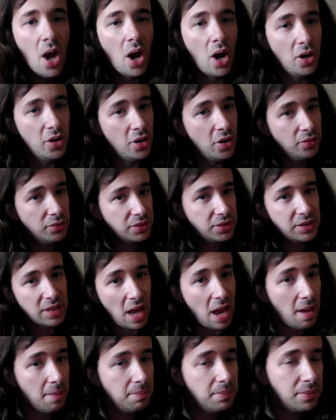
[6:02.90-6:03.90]
I know
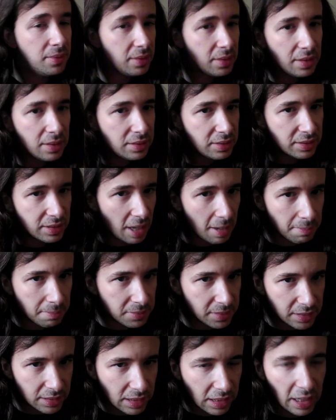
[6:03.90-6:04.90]
Sam
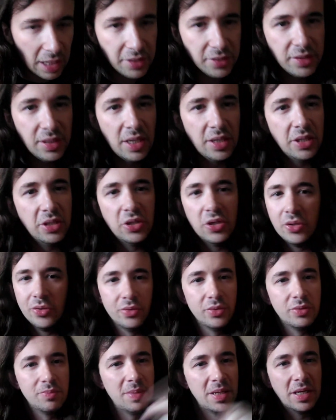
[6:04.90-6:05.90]
Glendenning,
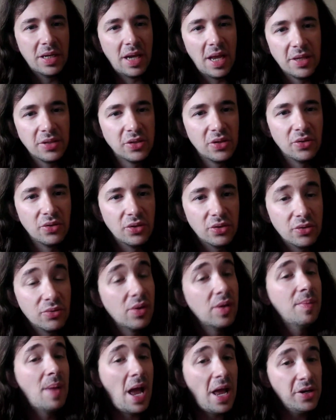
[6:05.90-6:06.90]
who's been a guest on the
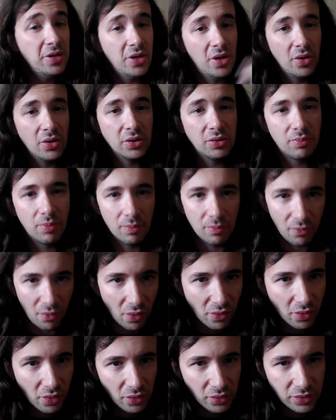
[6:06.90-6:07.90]
stream, and Nige from
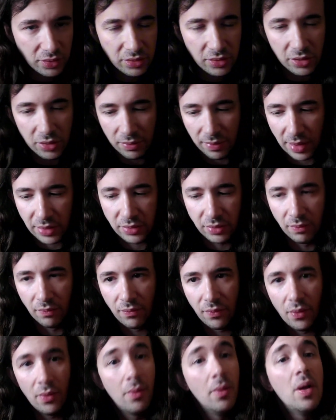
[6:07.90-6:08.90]
Rock God
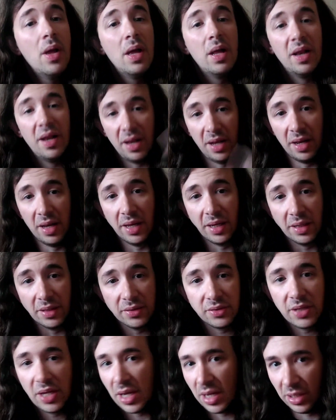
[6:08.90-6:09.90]
2004,
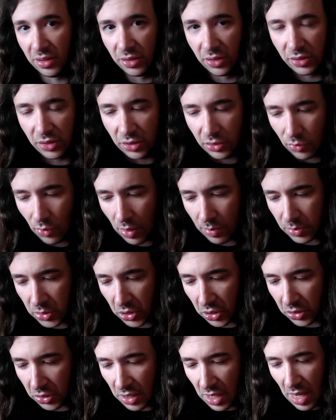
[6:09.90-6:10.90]
links in the
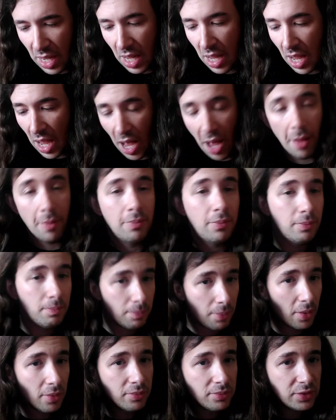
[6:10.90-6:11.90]
description, have
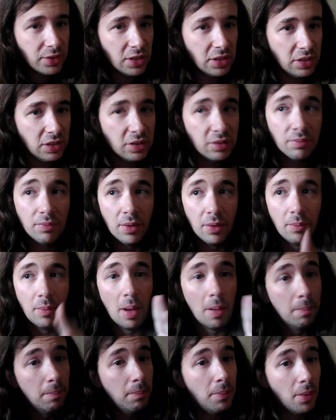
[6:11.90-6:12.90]
both seen this film
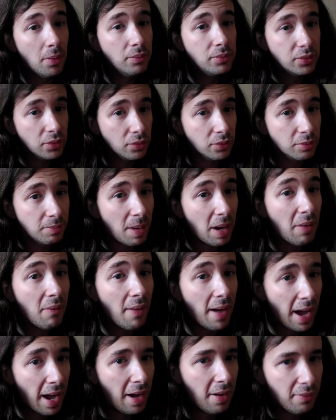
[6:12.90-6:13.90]
and both talked about
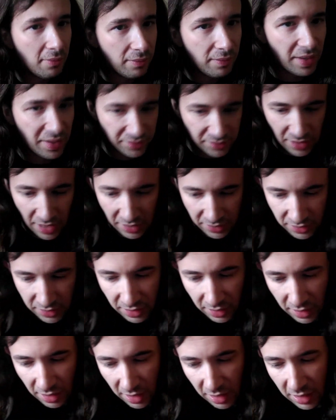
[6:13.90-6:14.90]
how
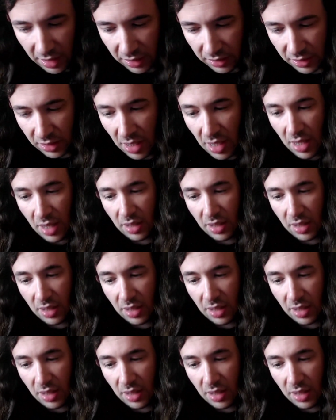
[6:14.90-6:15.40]
fantastic it is.